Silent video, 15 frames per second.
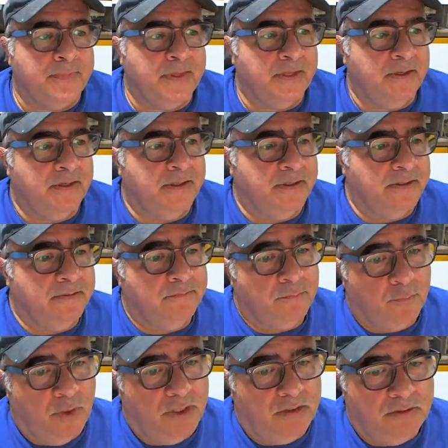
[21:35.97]

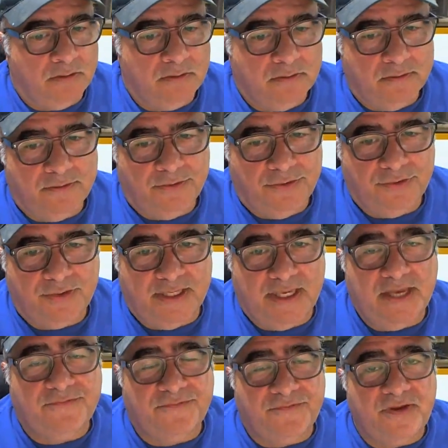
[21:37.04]
you can
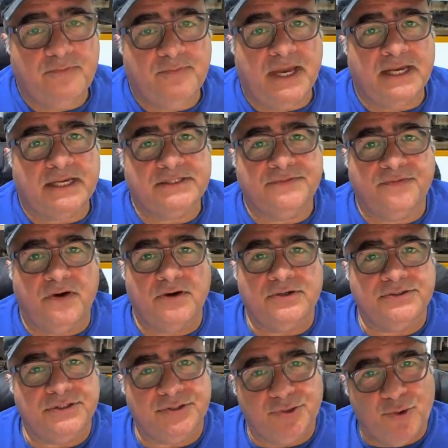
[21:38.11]
get feedback as far
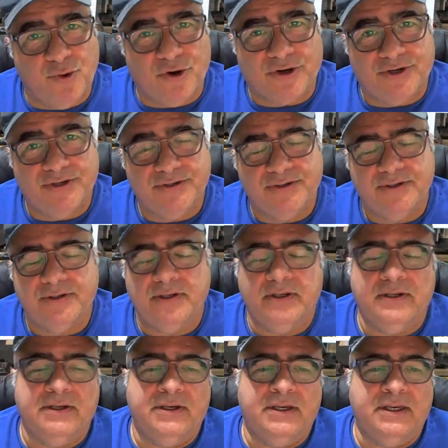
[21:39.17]
as the torque
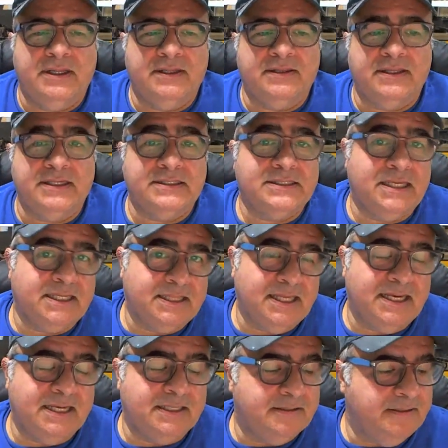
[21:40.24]
and things like
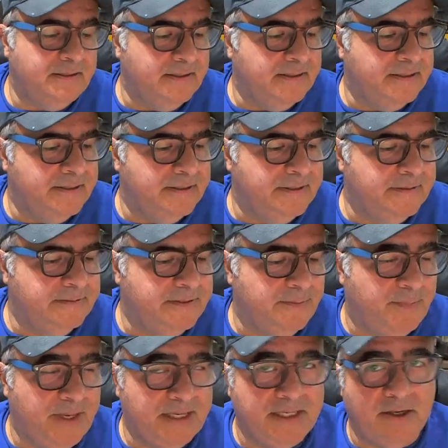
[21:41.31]
that,
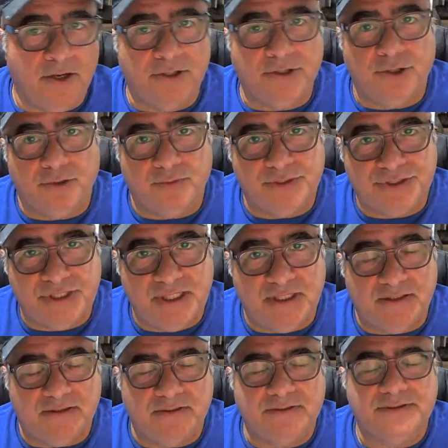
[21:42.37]
depending on your
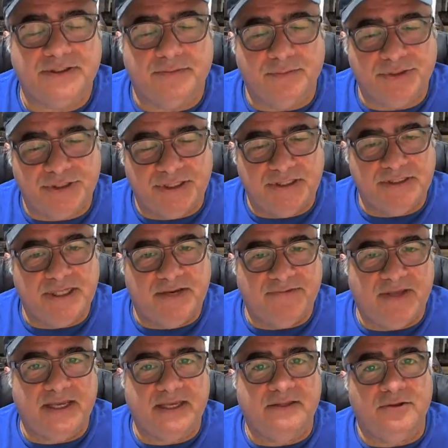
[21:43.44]
machine. Some machines have
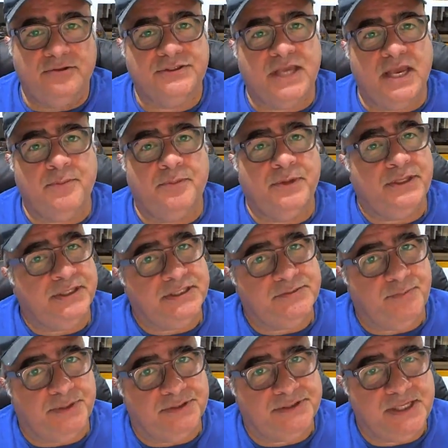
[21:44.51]
those capabilities
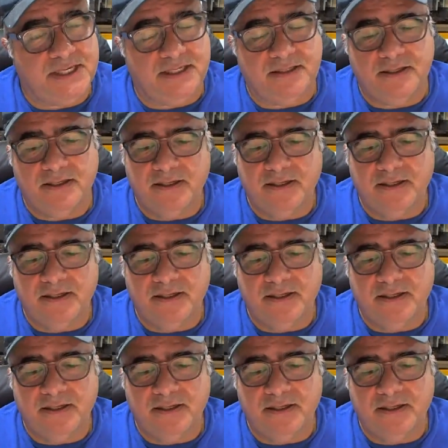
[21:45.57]
built in,